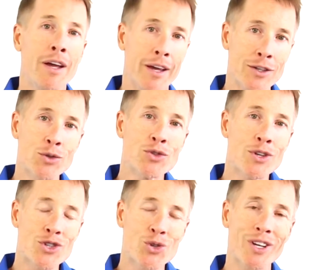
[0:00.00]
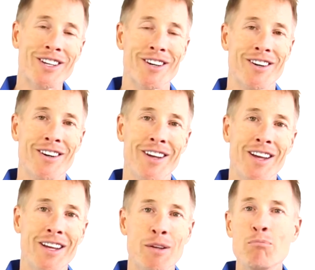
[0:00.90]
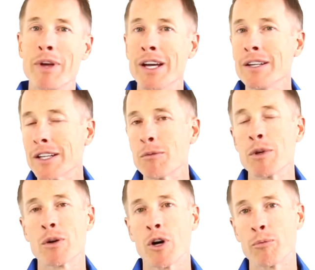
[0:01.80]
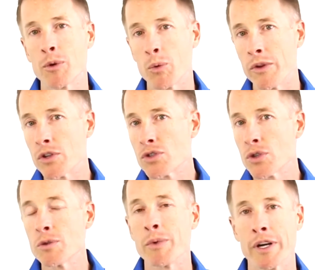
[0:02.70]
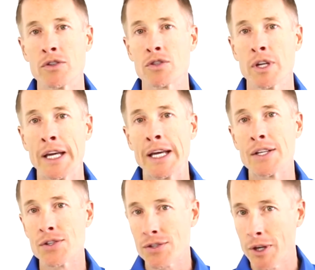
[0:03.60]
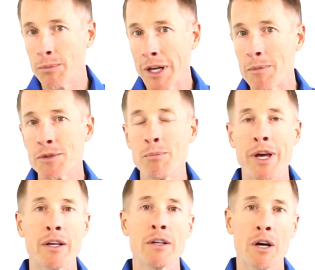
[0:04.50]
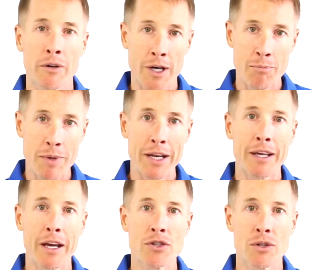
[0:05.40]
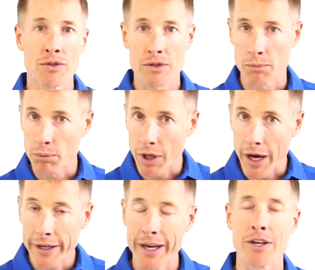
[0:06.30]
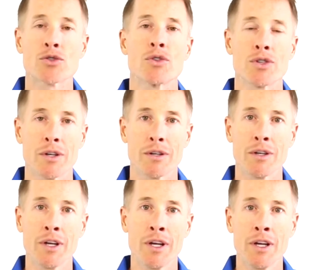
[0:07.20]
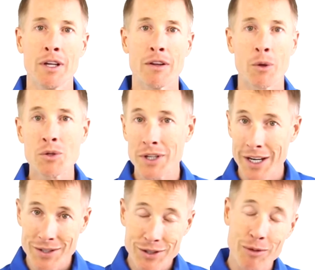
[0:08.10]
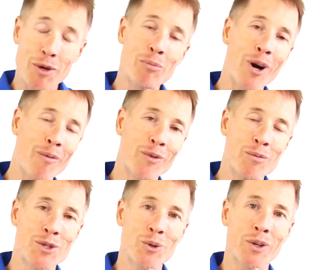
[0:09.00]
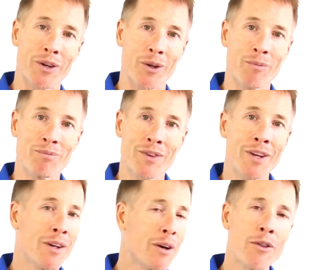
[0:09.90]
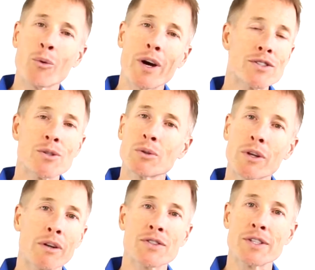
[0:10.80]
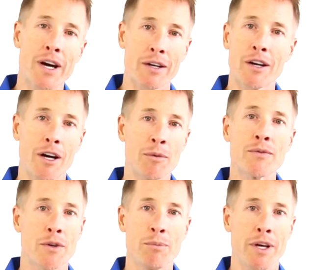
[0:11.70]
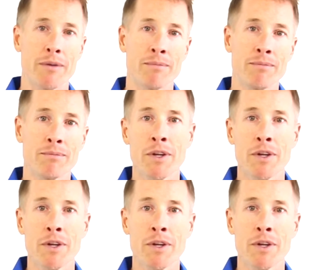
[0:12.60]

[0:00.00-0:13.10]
Estrogen is trickier. Men, it can be a culprit when there's too much. Sometimes men are on medications to block estrogen. In those cases, it can be a problem from too little. Otherwise, too little is not common for men.